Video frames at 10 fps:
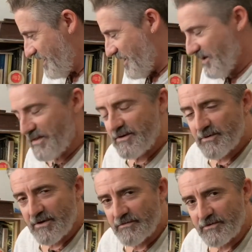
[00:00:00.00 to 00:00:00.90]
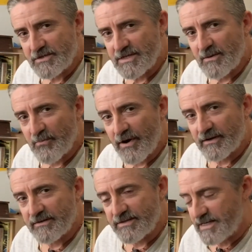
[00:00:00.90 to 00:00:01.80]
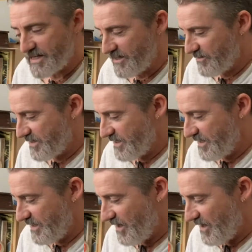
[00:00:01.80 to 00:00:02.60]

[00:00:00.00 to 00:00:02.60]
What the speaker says: I think when I first start practicing again on here,